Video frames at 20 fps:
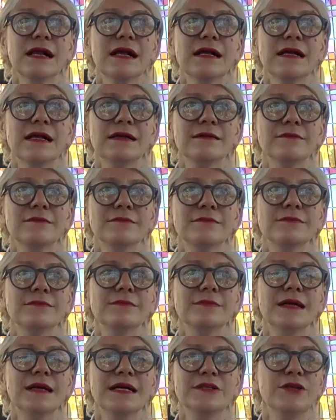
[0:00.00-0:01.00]

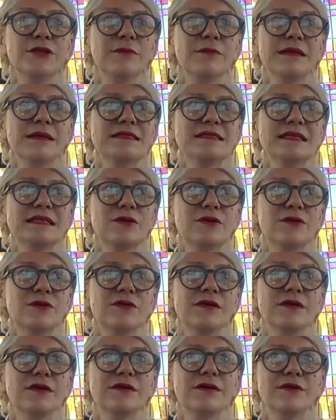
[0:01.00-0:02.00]
I've been sitting on
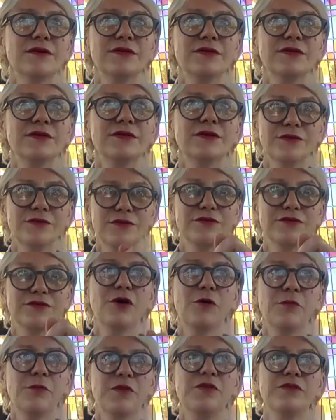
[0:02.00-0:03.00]
the
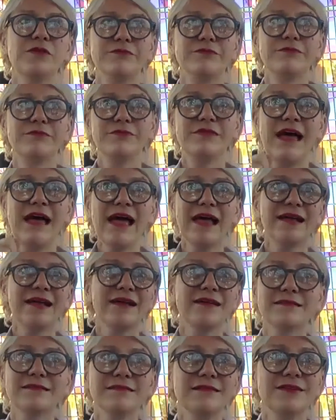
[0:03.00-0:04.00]
top of the deck
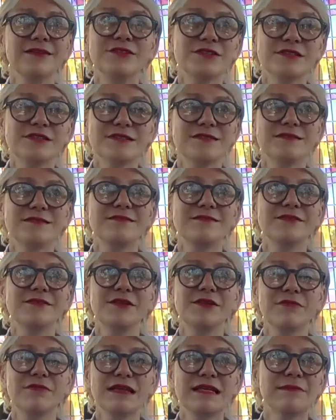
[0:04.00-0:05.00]
and just
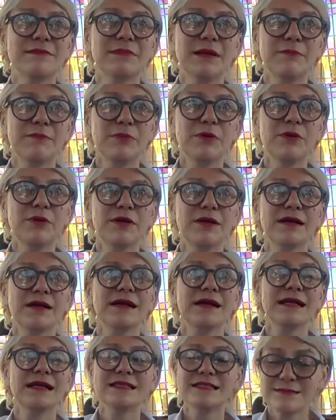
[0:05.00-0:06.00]
reading my book.
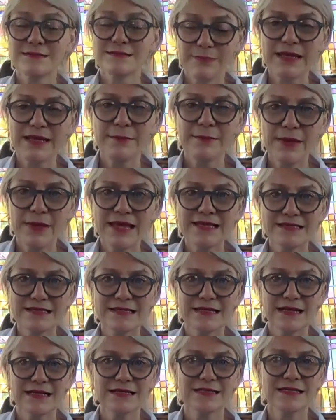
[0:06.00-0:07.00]
It's been
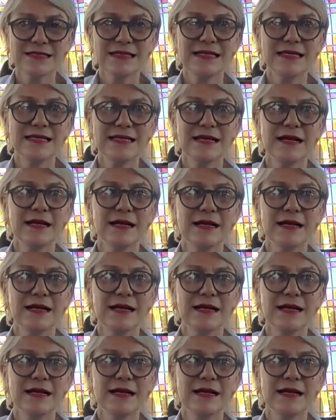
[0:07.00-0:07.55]
amazing, actually.